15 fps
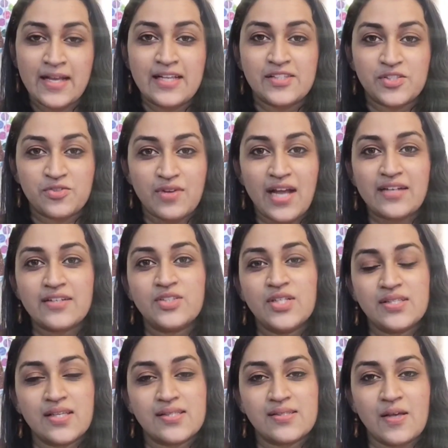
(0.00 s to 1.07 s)

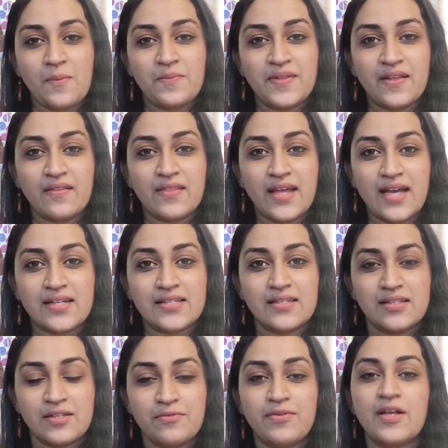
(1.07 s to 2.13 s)
Strategies are something that
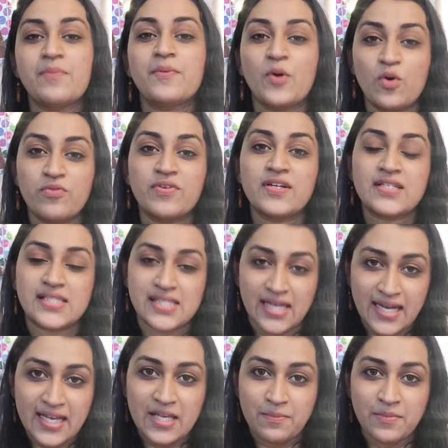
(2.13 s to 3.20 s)
develop over
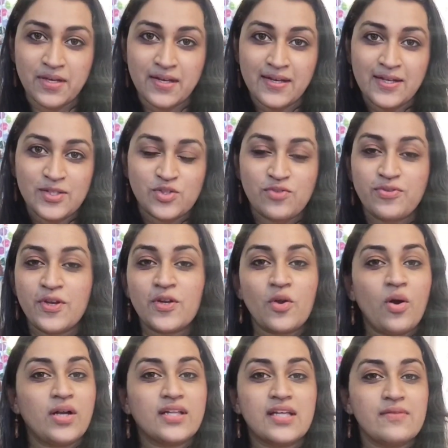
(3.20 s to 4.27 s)
time. So if you're
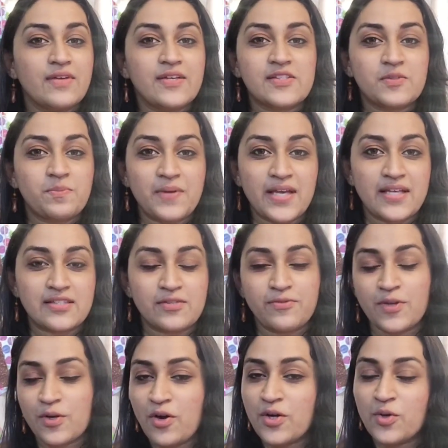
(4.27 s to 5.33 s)
not giving space, if
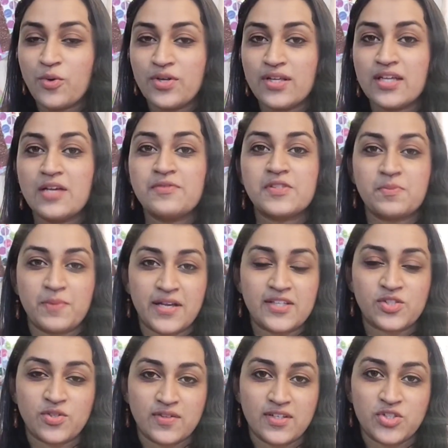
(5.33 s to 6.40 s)
you're not going to give
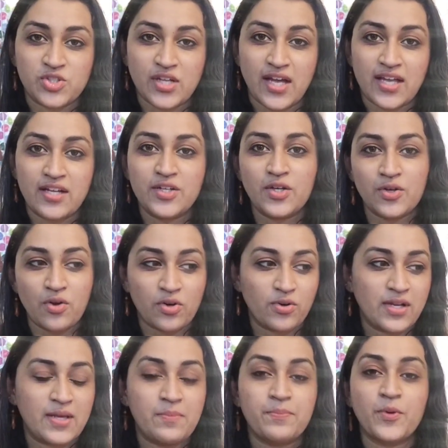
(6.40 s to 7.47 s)
space to the child, you're not
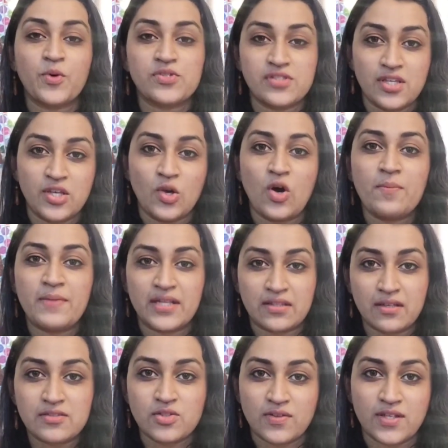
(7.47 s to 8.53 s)
only imposing your
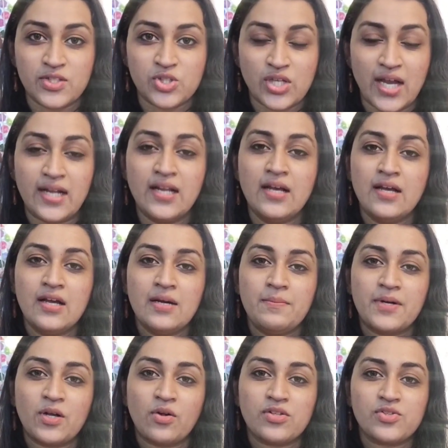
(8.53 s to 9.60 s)
methods on the child,
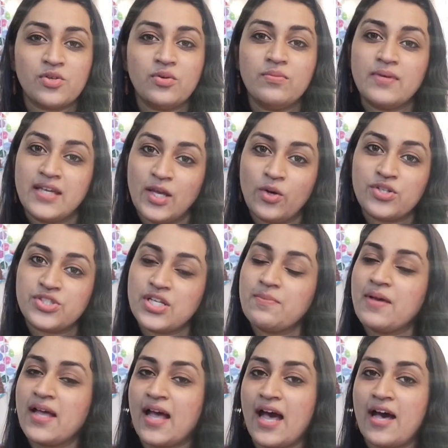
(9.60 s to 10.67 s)
but also he or she
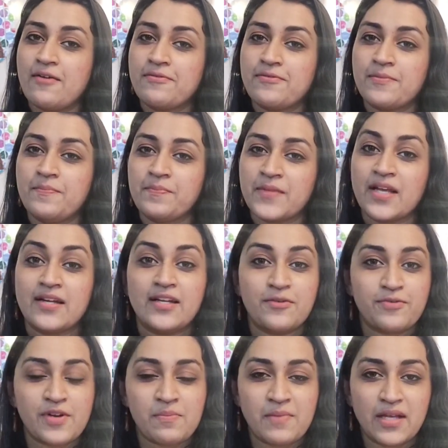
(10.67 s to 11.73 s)
may have
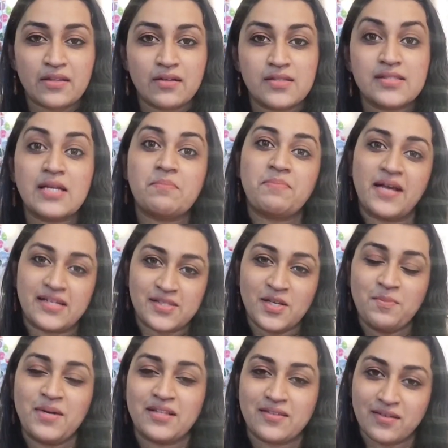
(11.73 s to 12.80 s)
different methods and
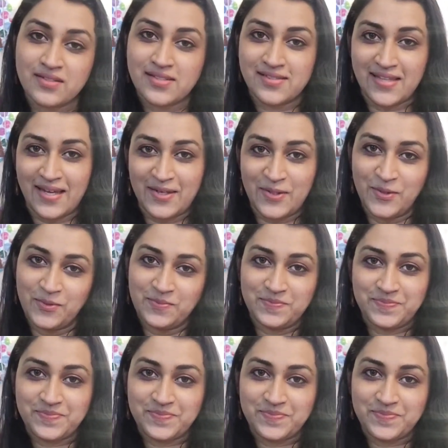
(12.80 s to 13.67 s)
better methods than you.